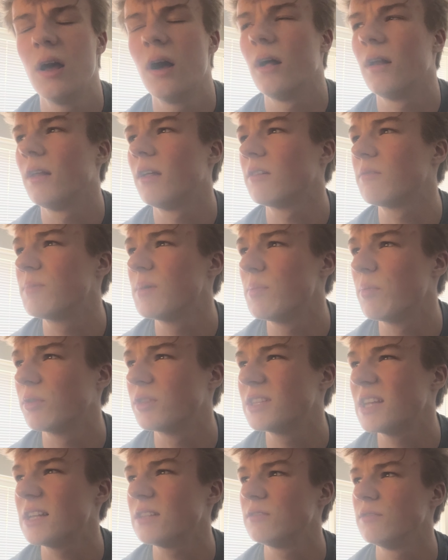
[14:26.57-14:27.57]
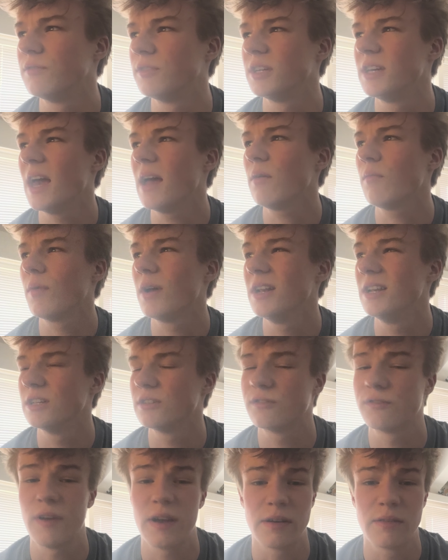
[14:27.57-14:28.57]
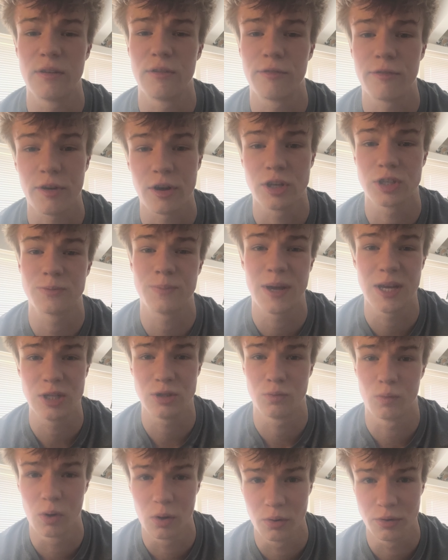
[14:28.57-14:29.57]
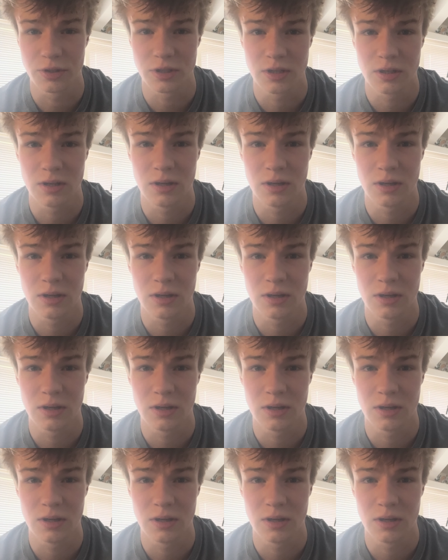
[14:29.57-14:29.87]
a lot of people tend to forget in this very fast-paced world.